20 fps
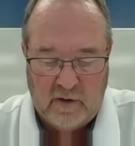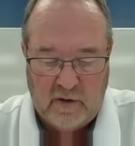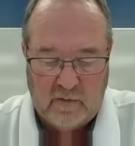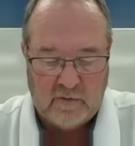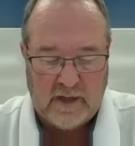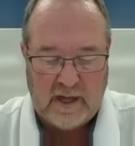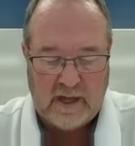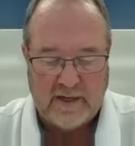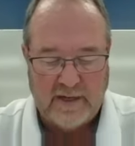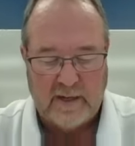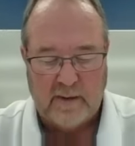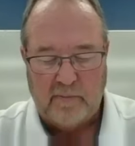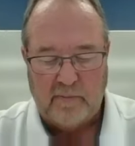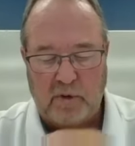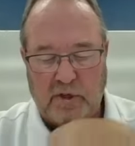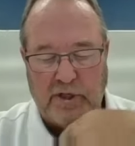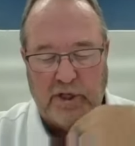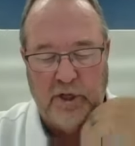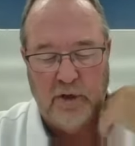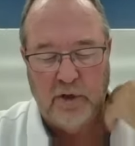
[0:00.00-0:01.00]
Okay,
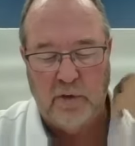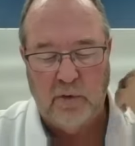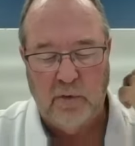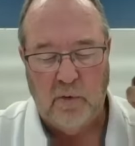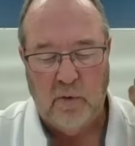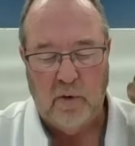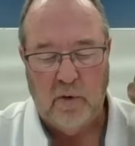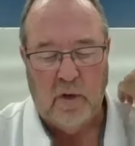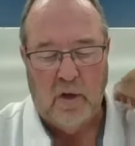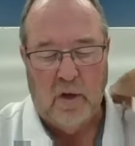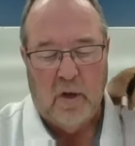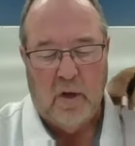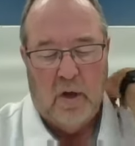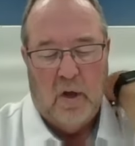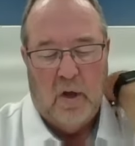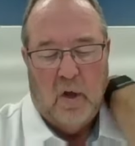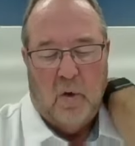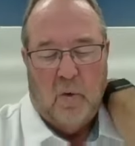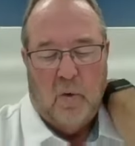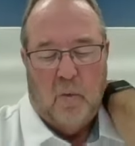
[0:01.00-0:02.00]
number 2,
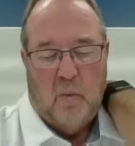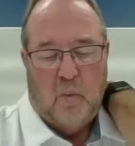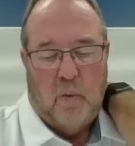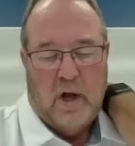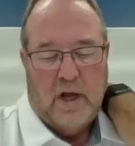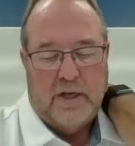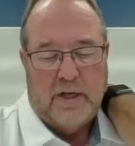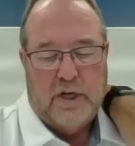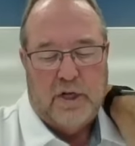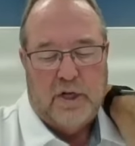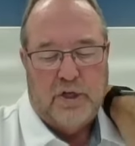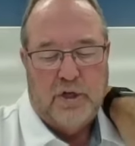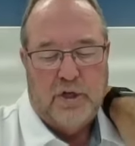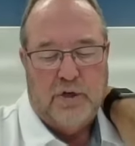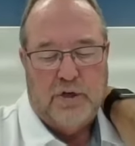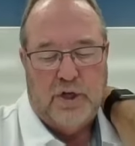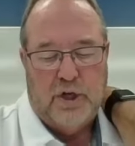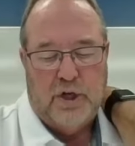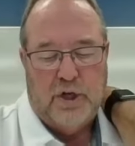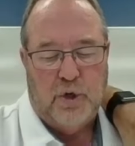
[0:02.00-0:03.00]
what do
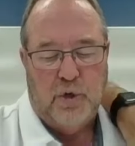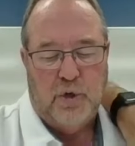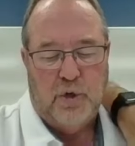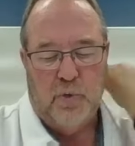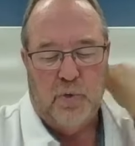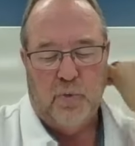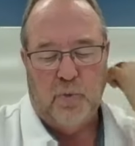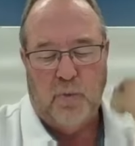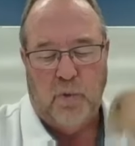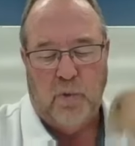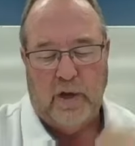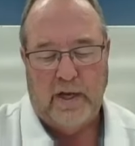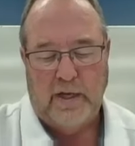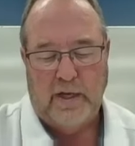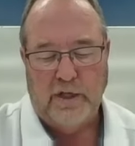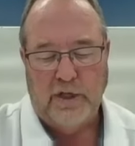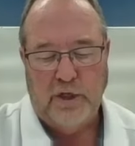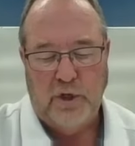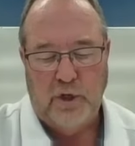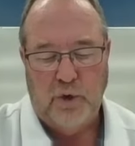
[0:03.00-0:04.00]
you do
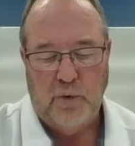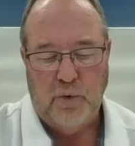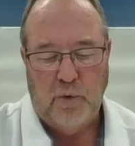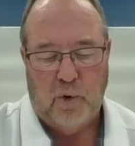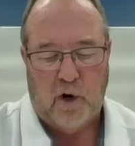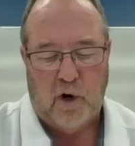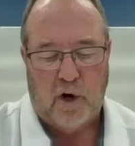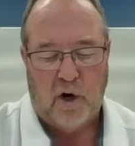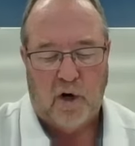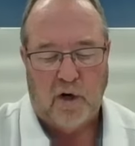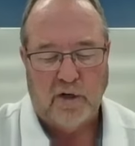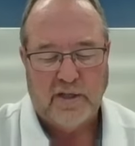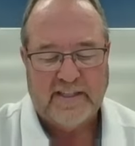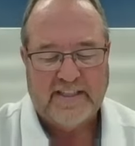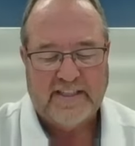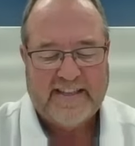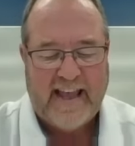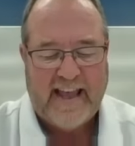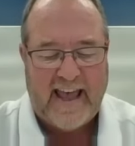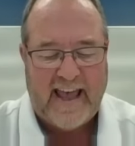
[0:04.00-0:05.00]
when you are
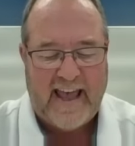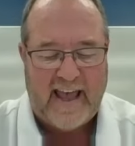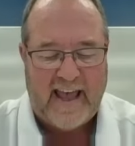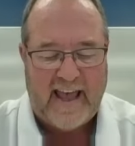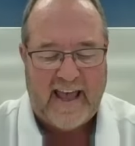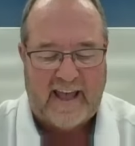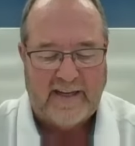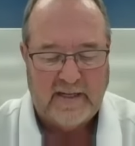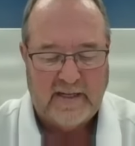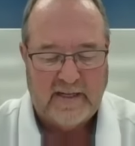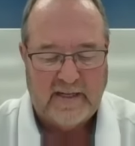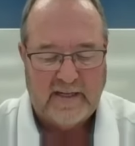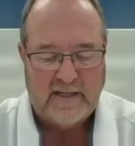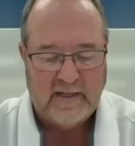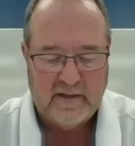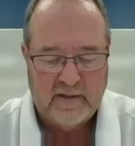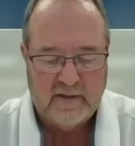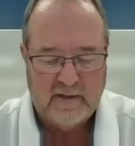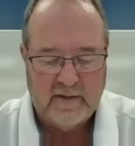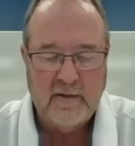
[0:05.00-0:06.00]
sad?
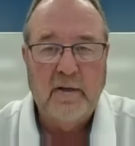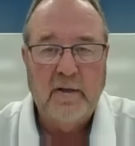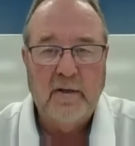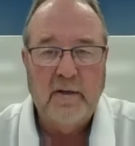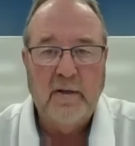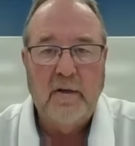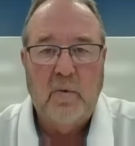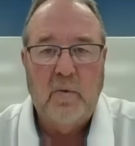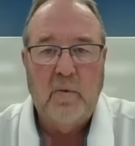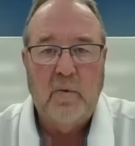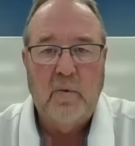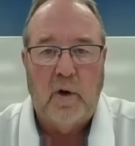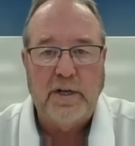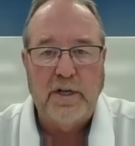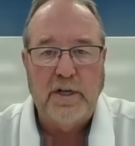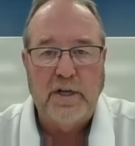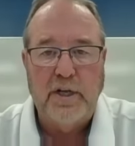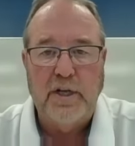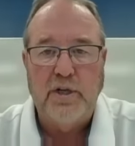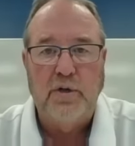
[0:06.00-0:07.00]

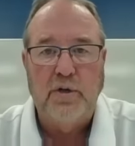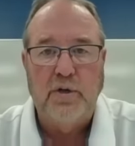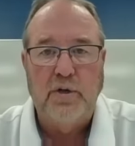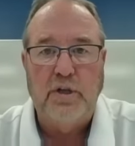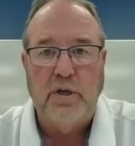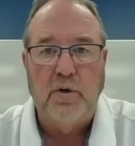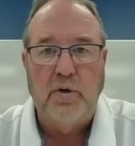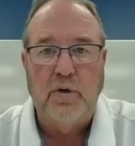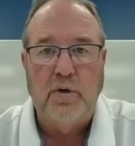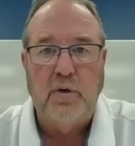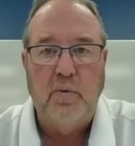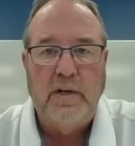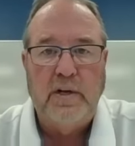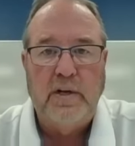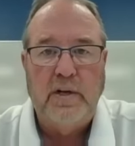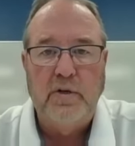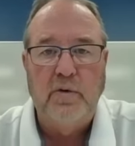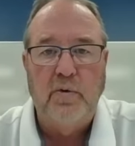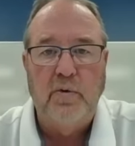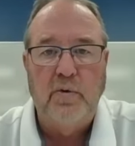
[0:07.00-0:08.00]
What do you do
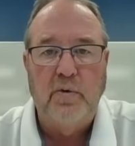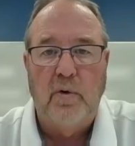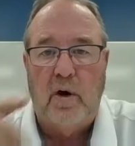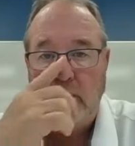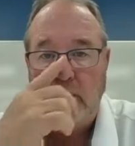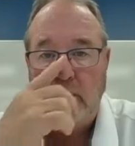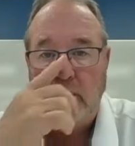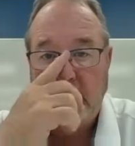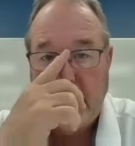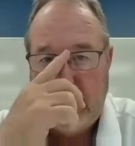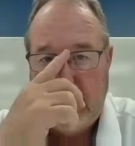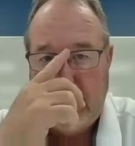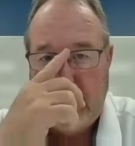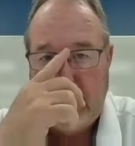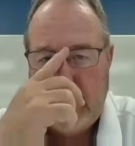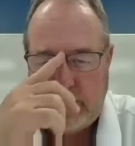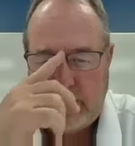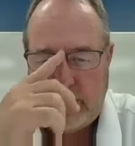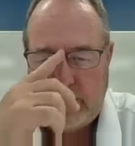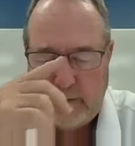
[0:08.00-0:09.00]
when you are
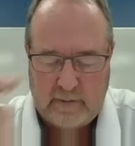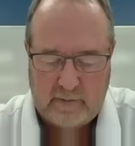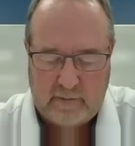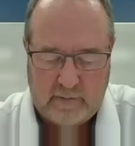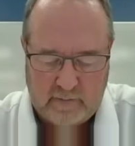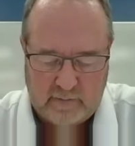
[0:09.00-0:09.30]
sad?